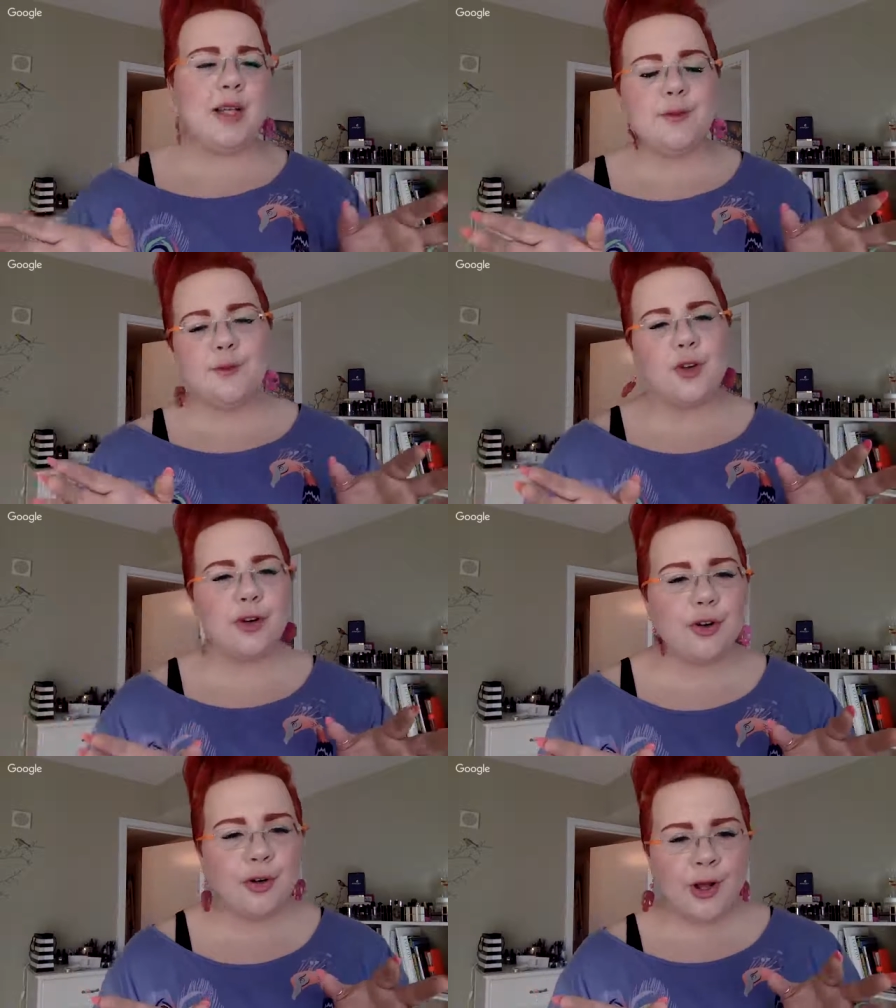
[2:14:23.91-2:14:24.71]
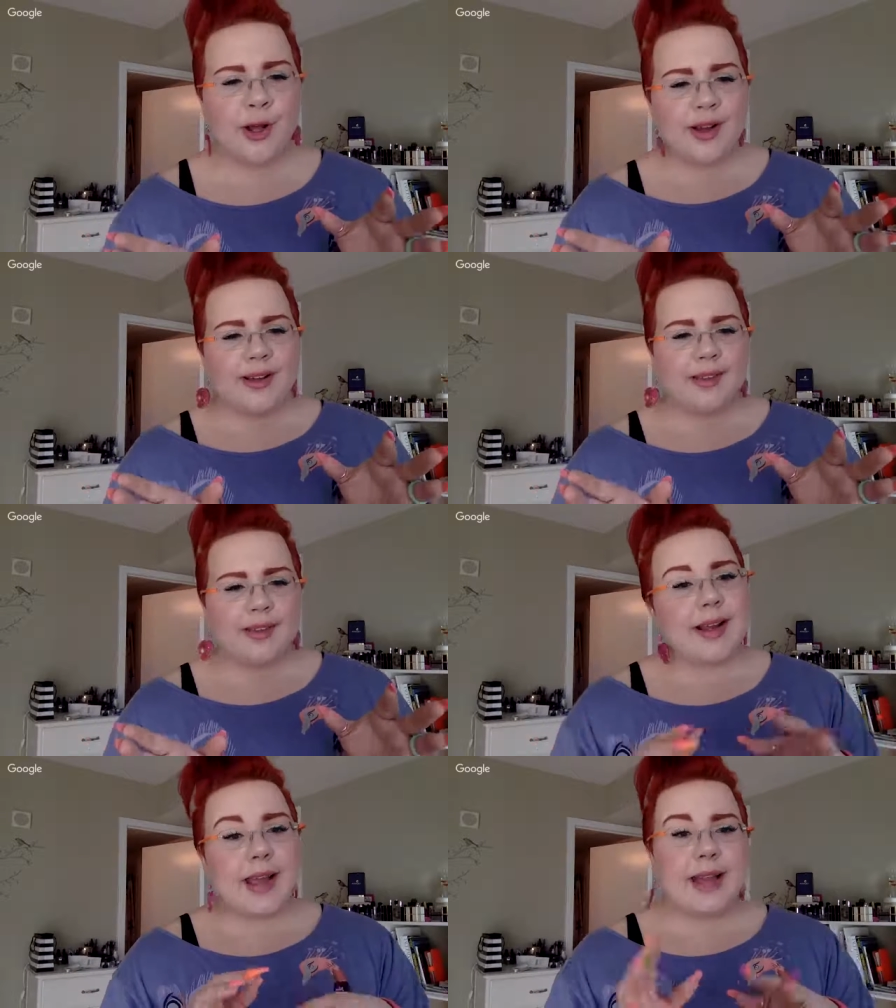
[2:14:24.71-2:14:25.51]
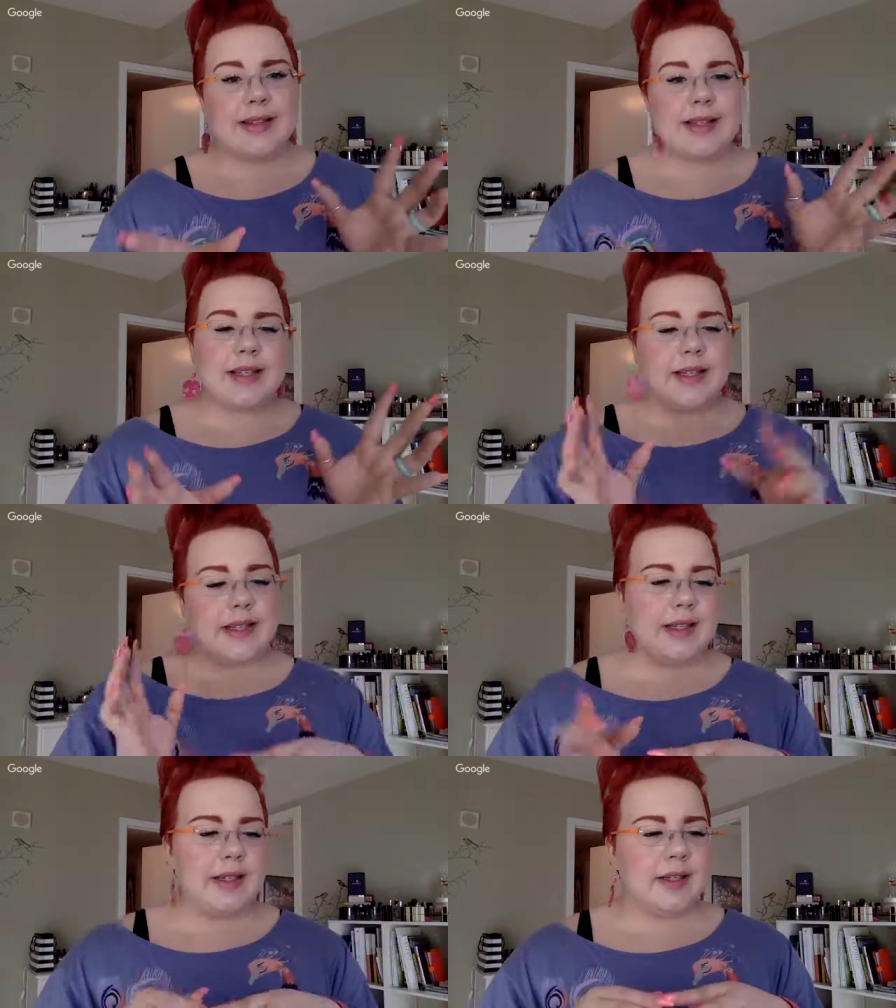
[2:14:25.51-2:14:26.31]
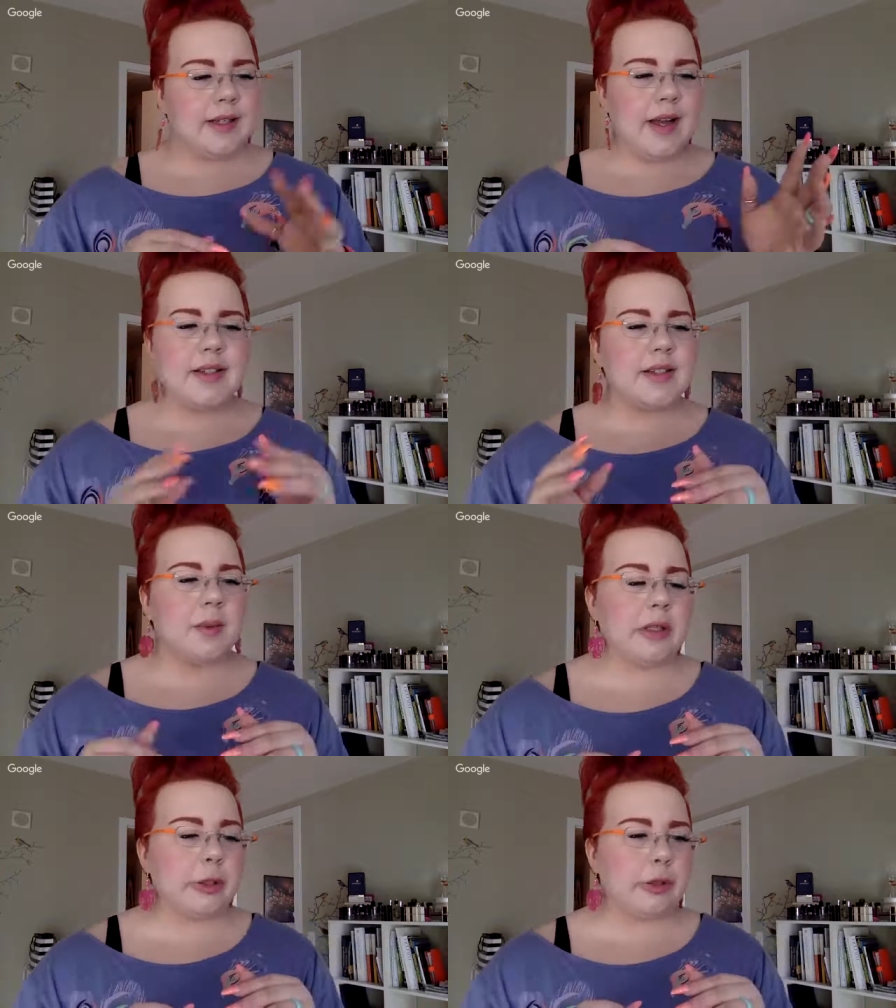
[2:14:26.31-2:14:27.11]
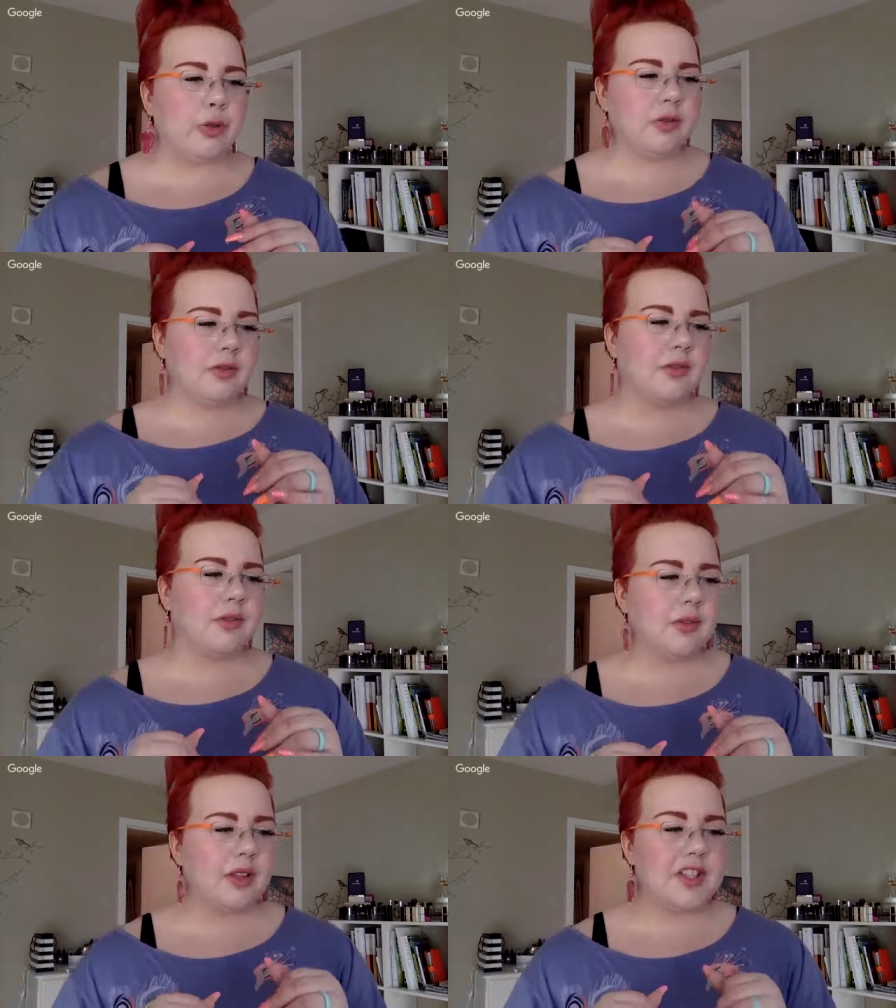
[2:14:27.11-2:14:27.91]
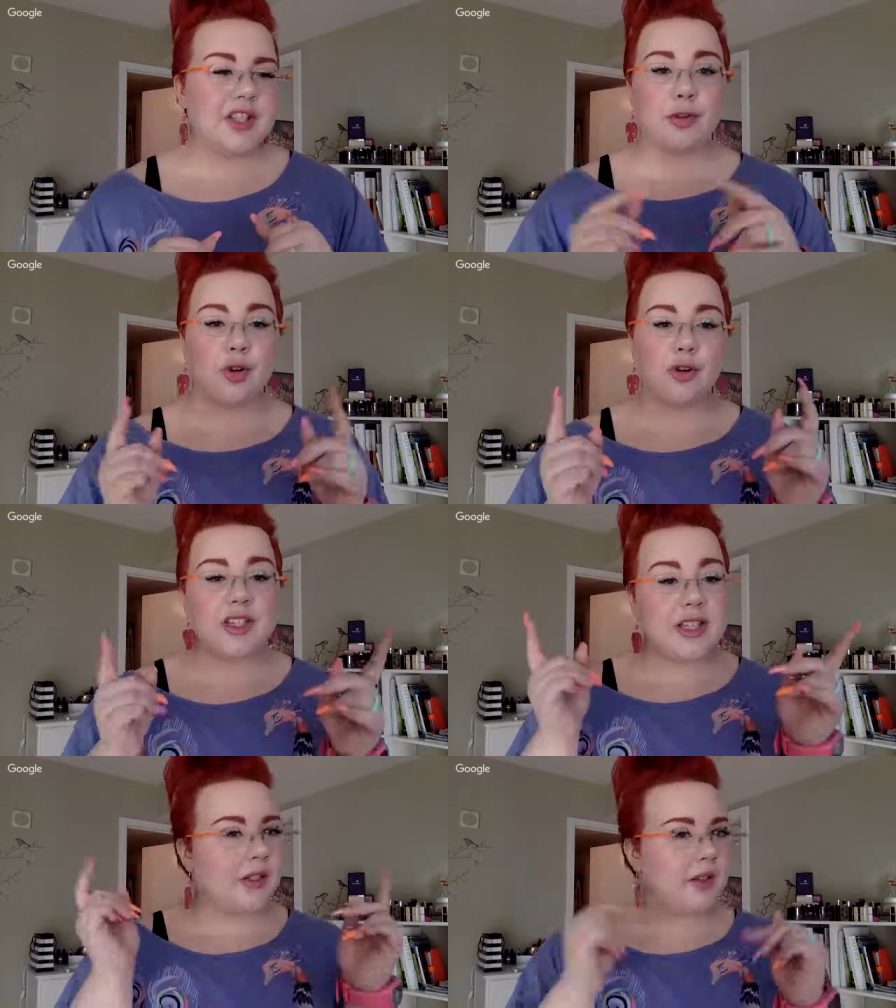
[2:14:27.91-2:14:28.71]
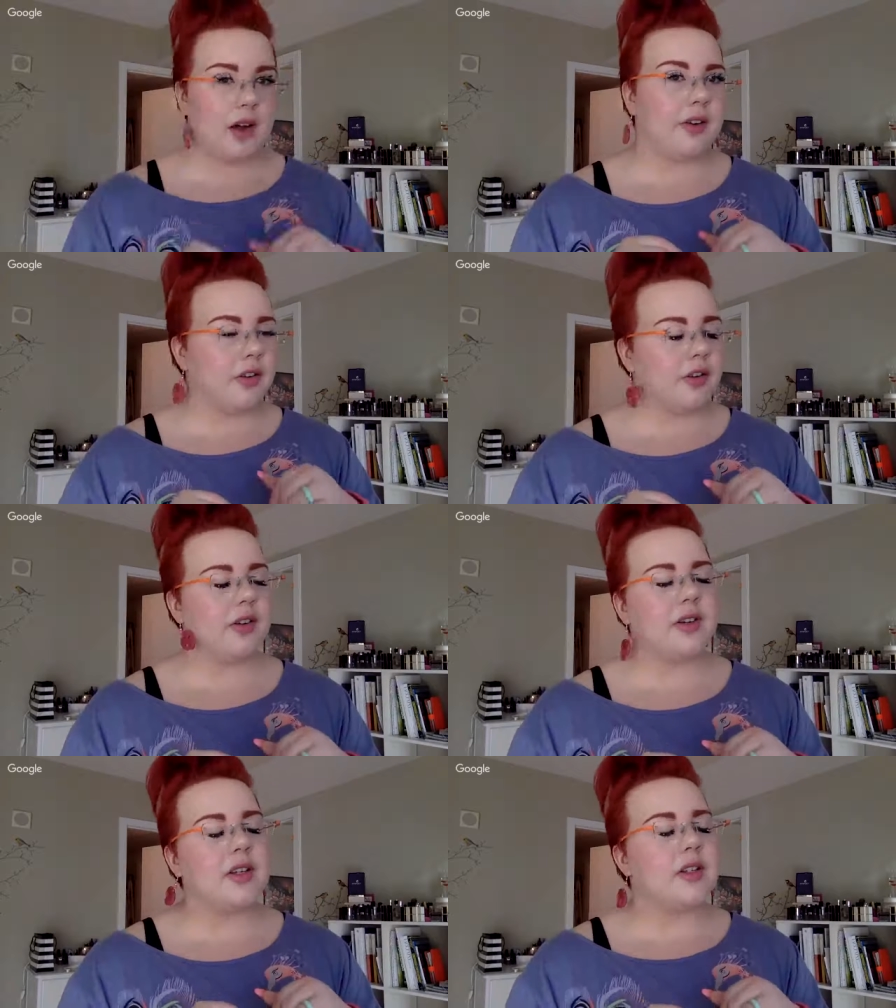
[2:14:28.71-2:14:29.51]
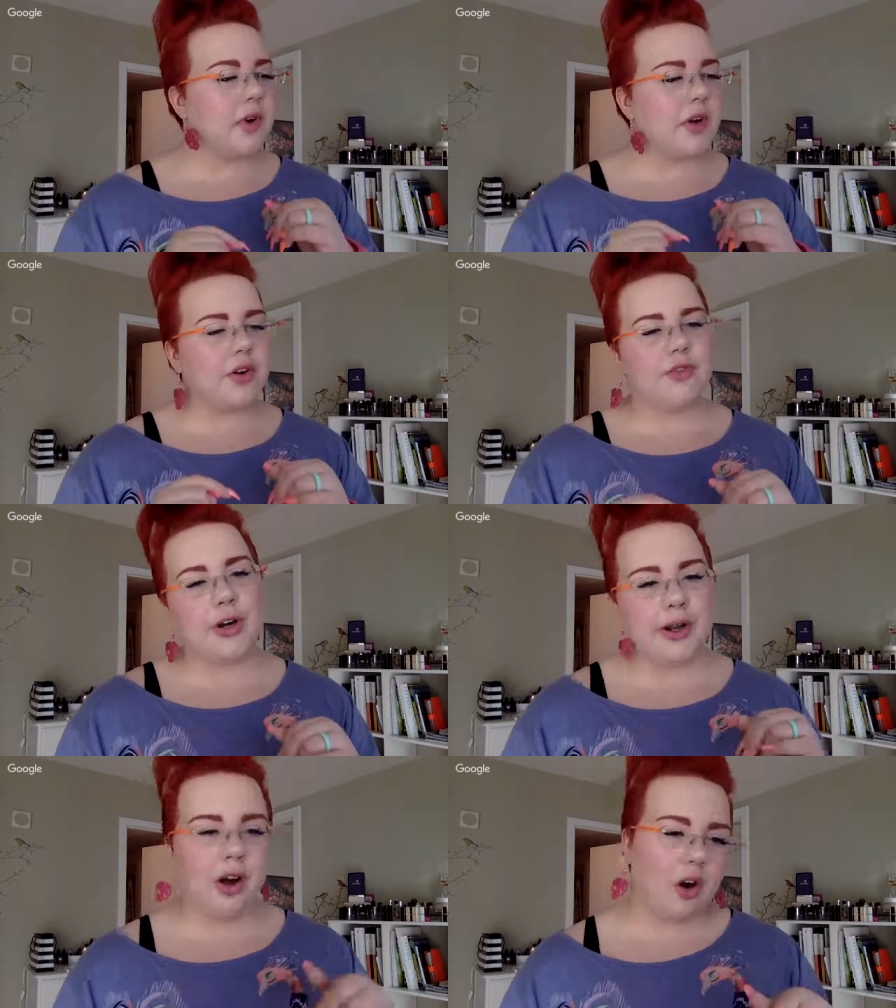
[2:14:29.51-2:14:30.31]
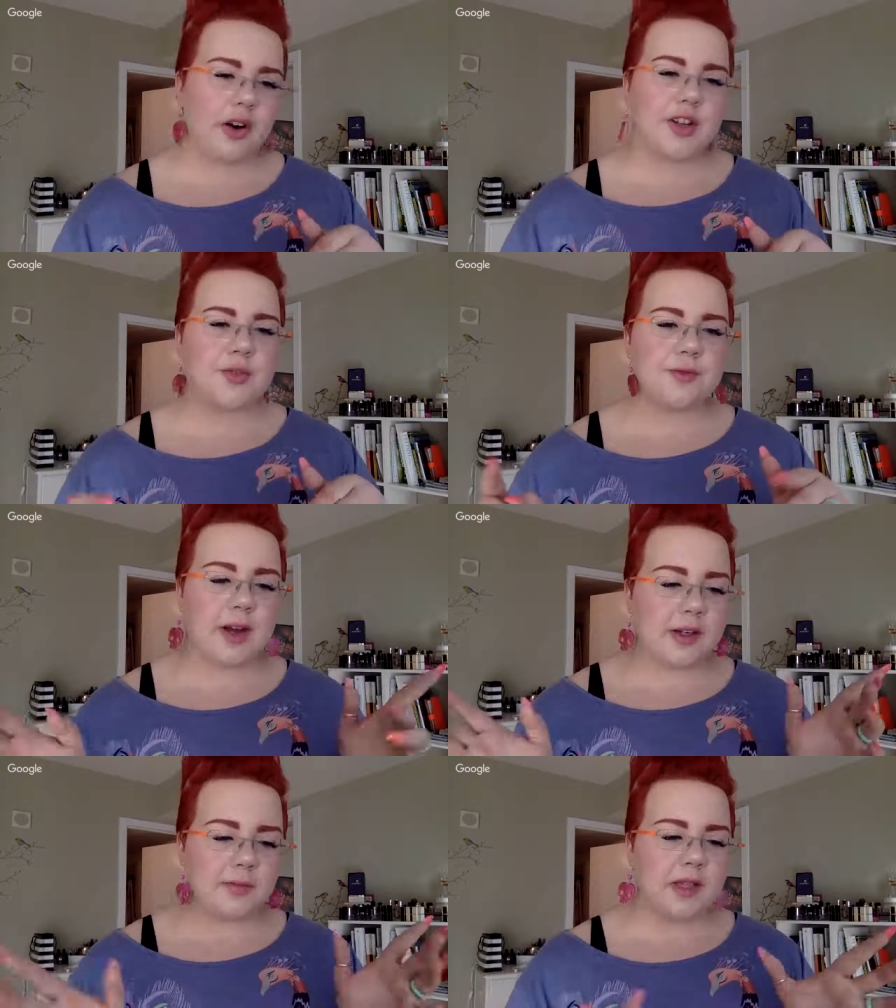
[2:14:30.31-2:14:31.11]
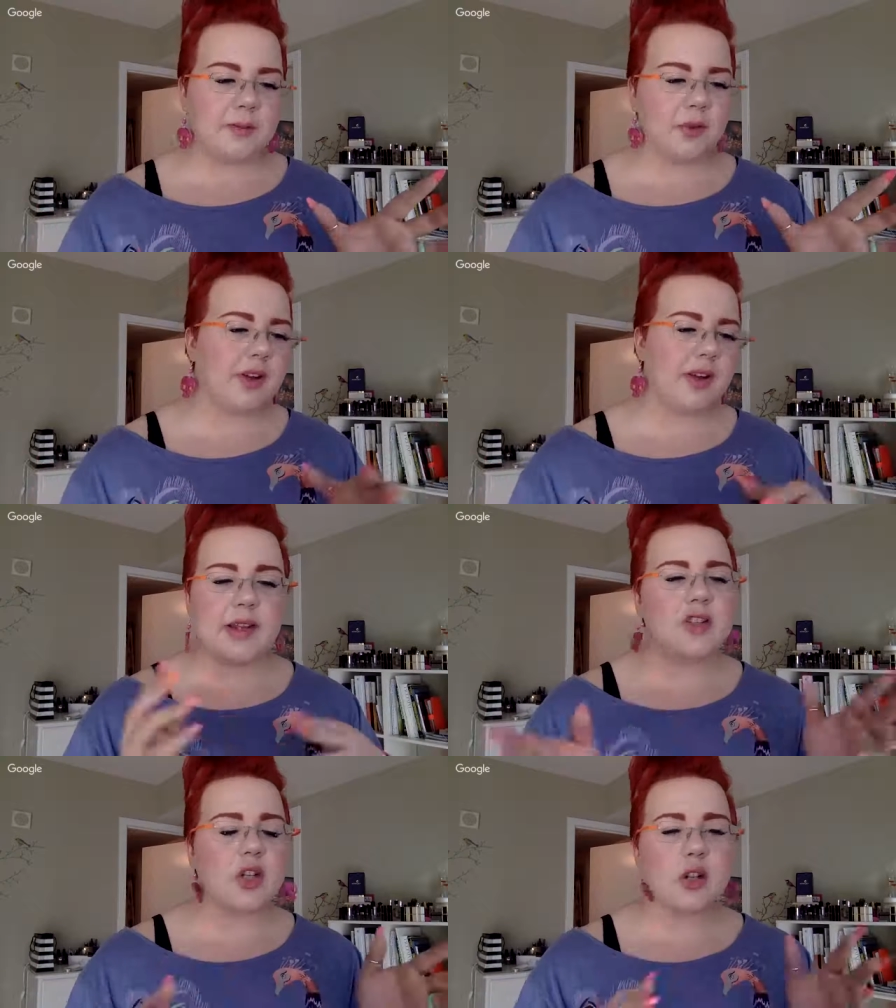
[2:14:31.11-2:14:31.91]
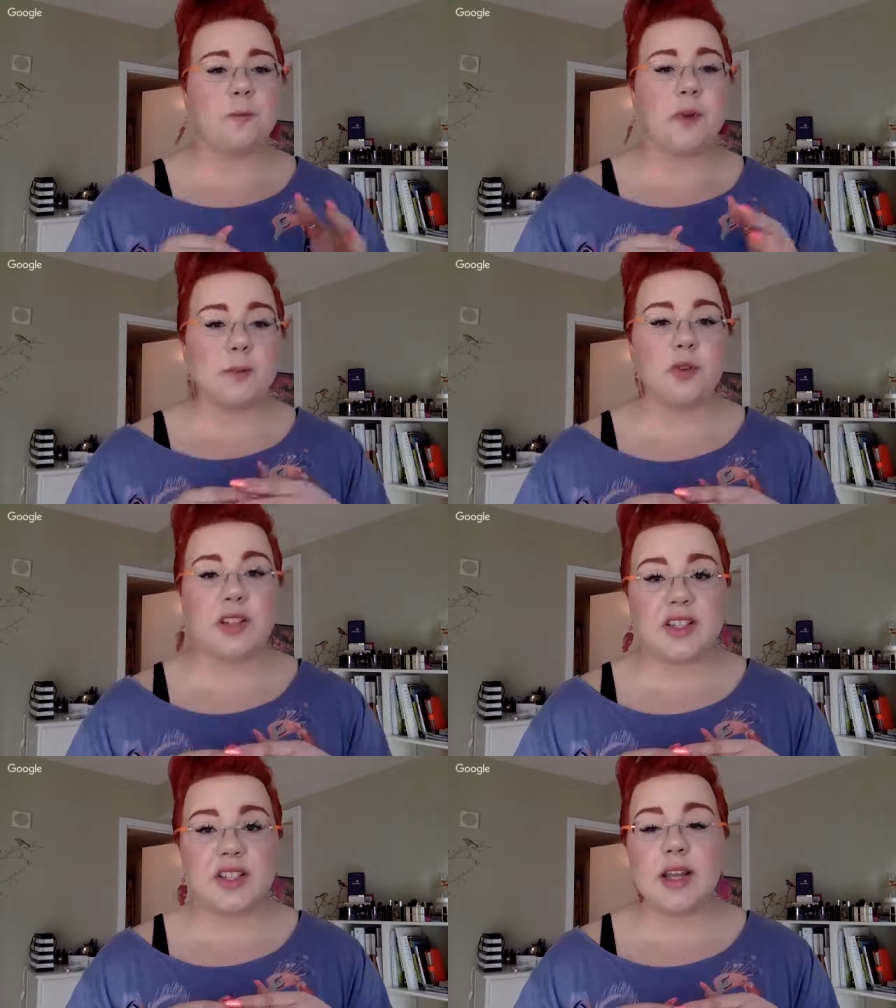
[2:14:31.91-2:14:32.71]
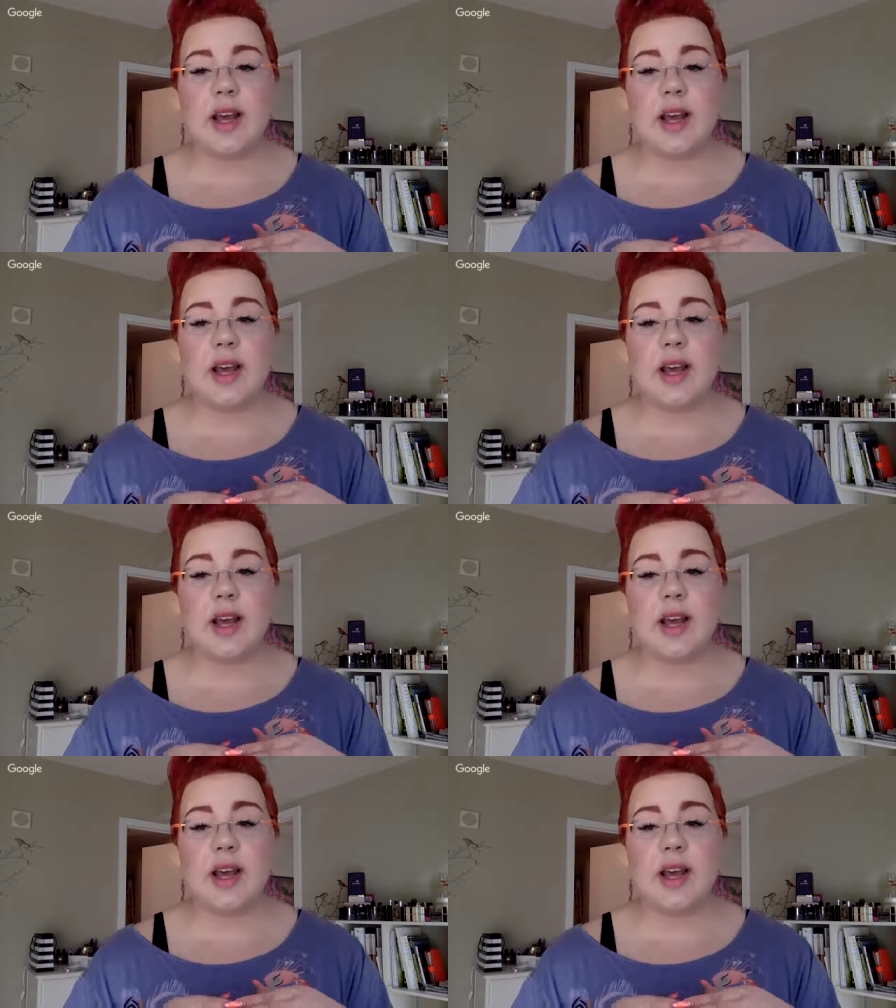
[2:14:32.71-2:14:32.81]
If you're like NW, let's say 13 and under, it's very, very hard to find people. Like there's a lot of people that say,